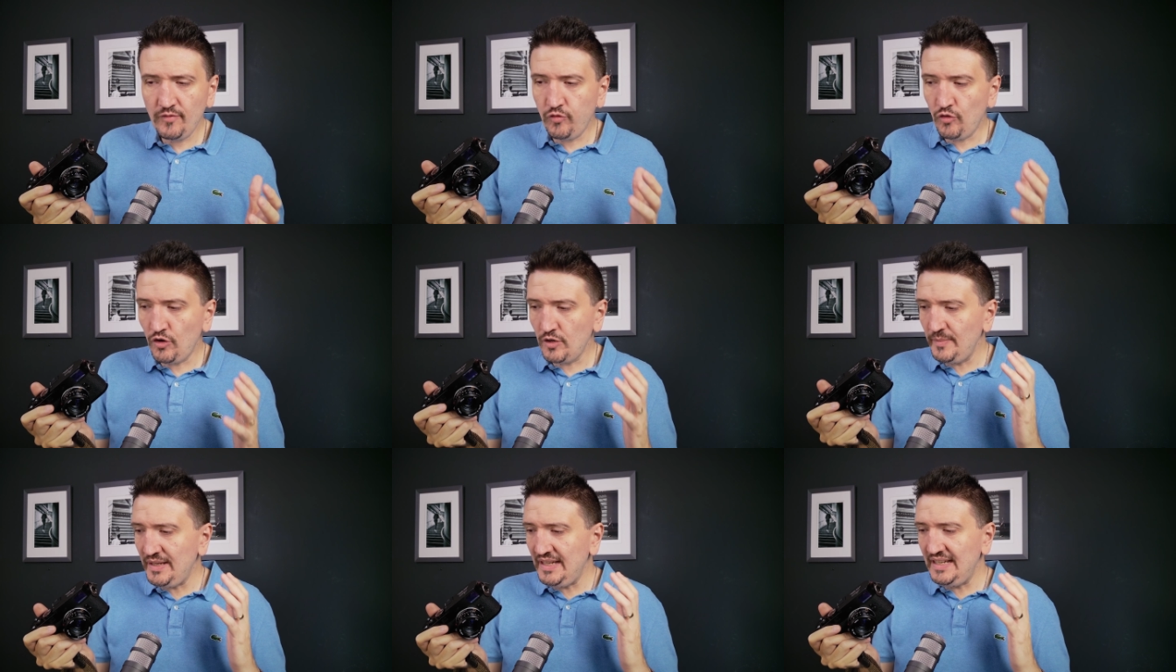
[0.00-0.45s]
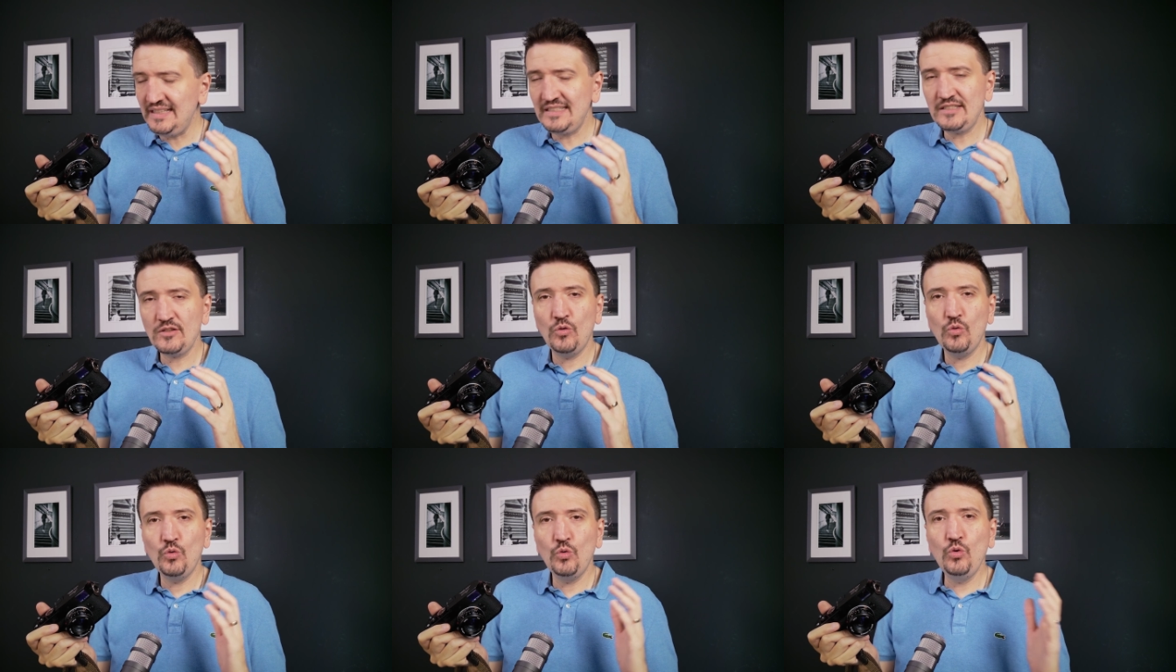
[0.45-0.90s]
for me
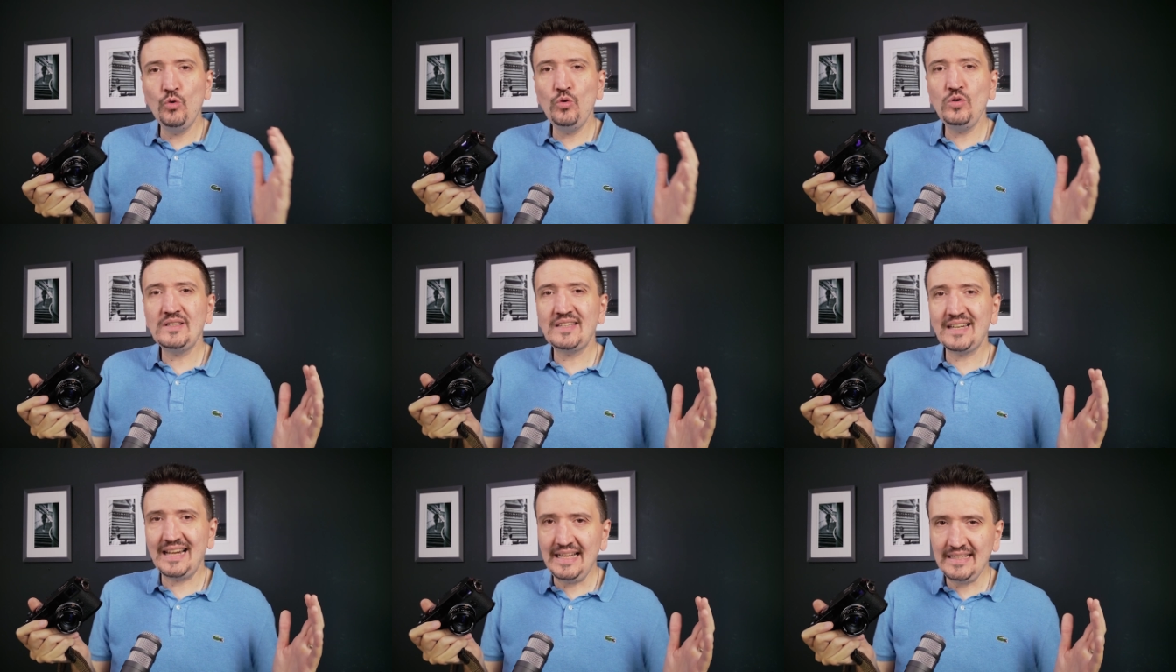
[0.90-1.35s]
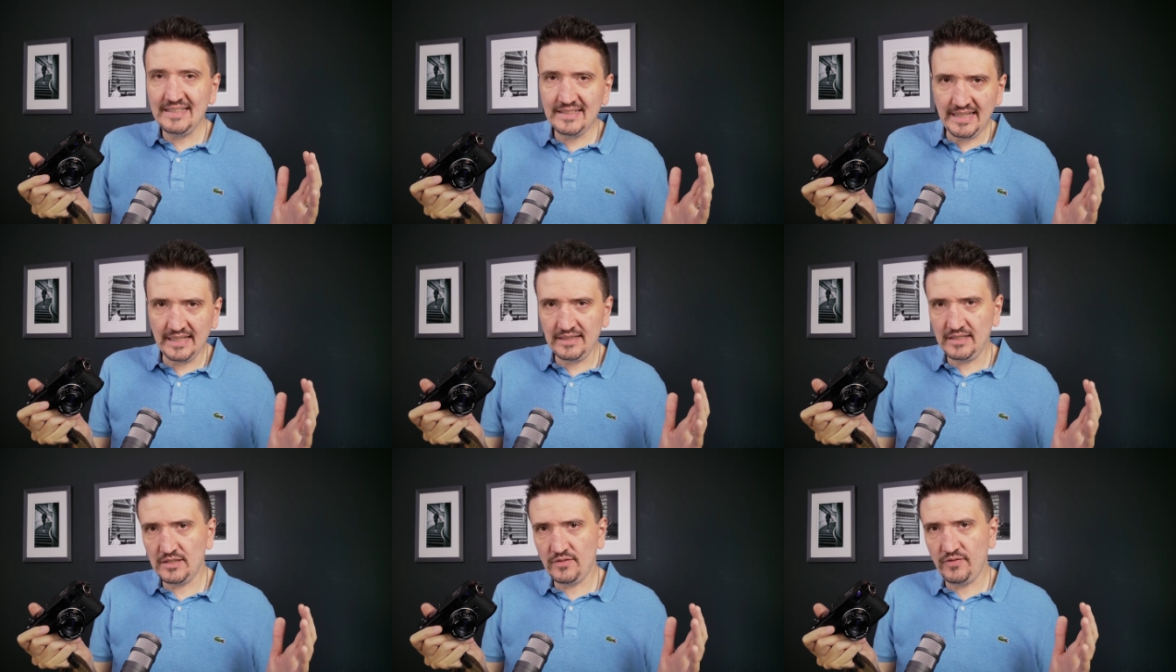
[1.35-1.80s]
it's ultra
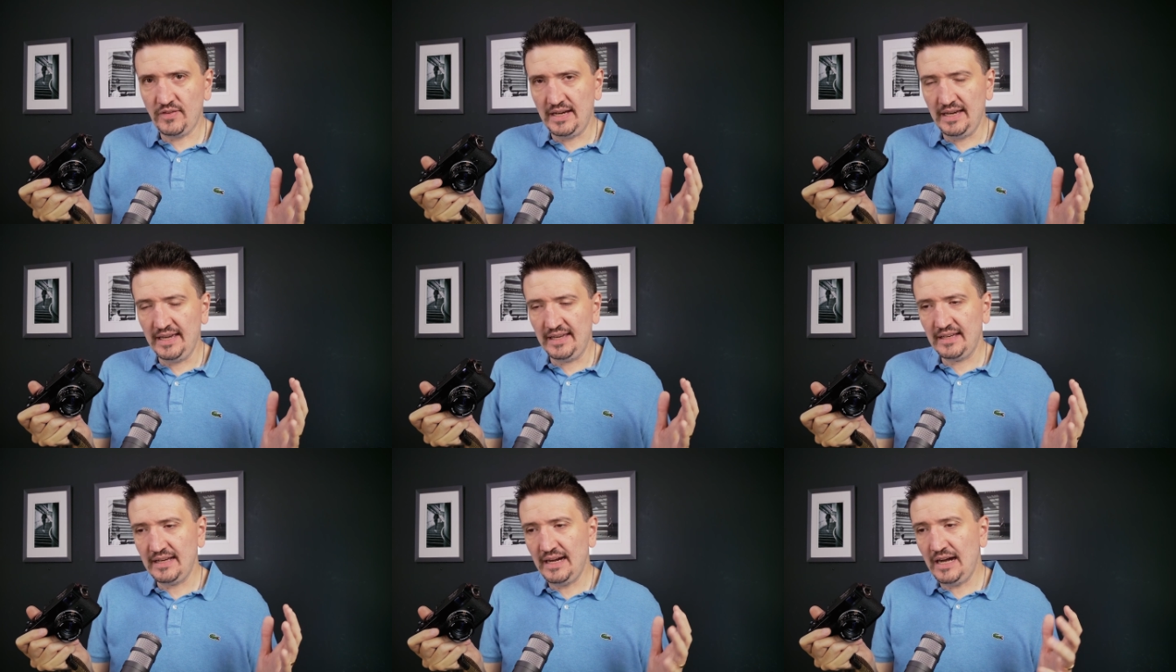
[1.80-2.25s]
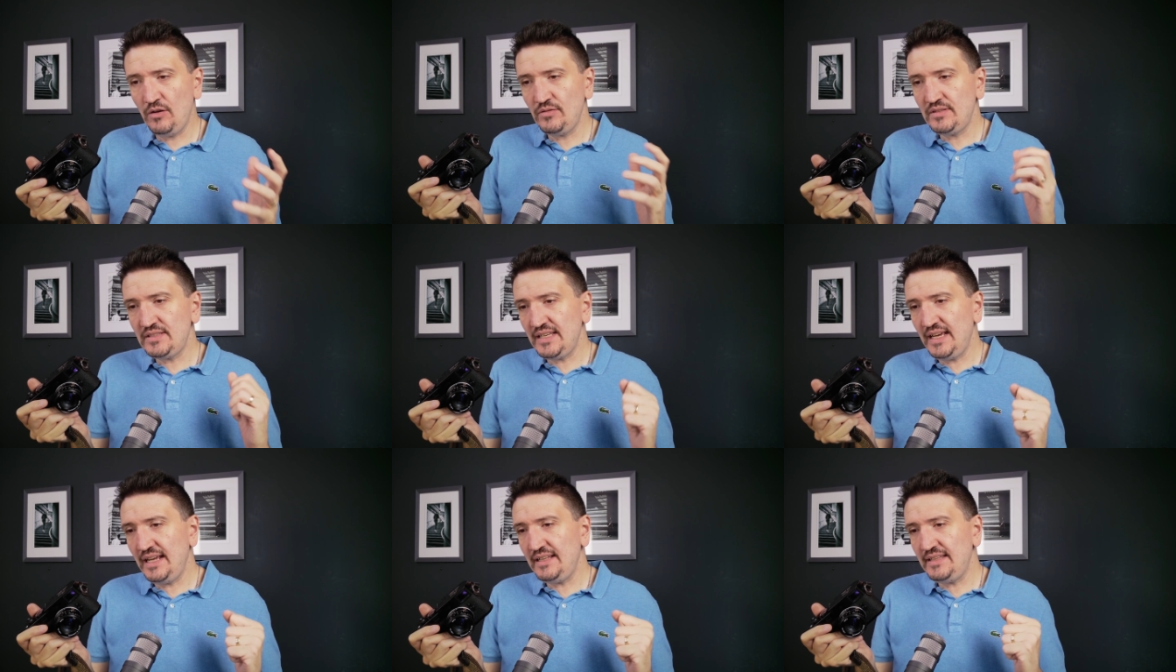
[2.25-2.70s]
satisfying. I
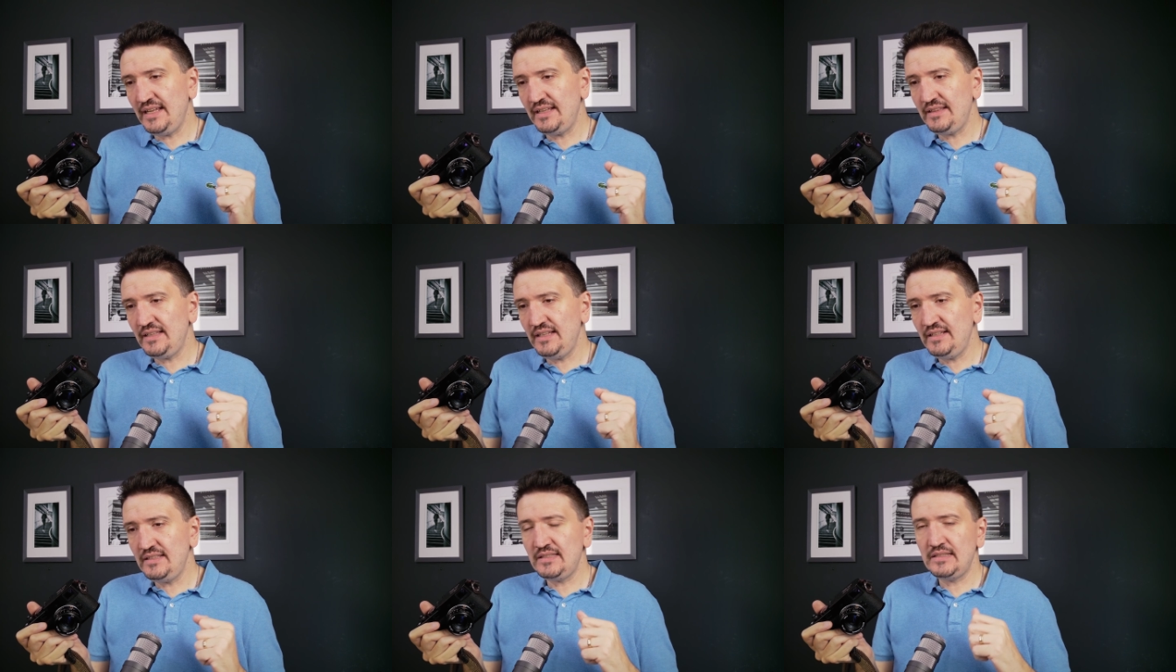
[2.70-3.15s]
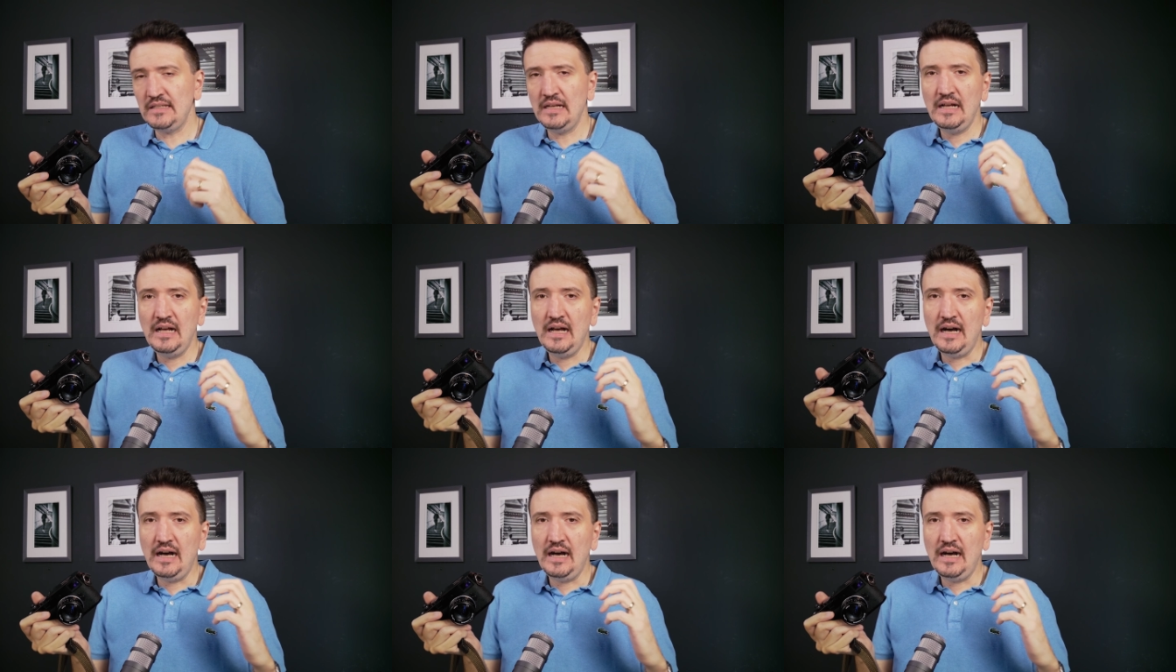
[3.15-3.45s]
would say that it's